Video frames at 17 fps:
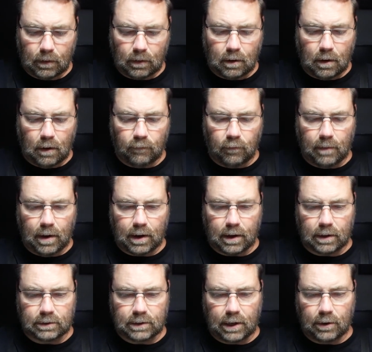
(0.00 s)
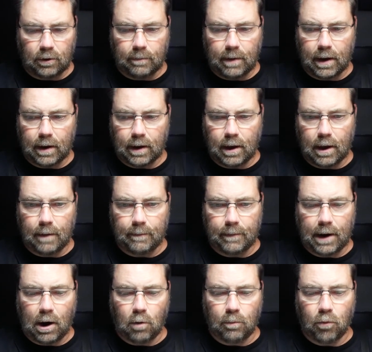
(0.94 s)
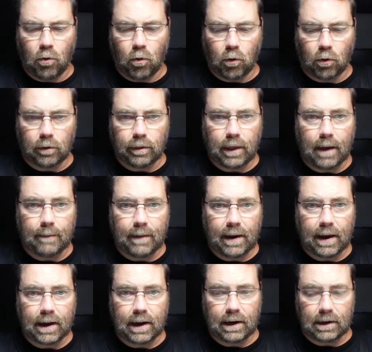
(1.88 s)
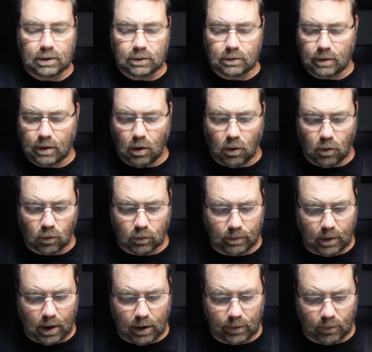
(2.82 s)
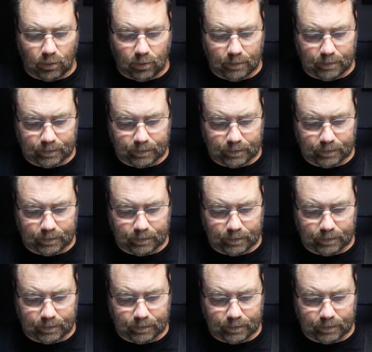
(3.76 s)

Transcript: Cover my container back up, and I'll pour that back into the old bottle.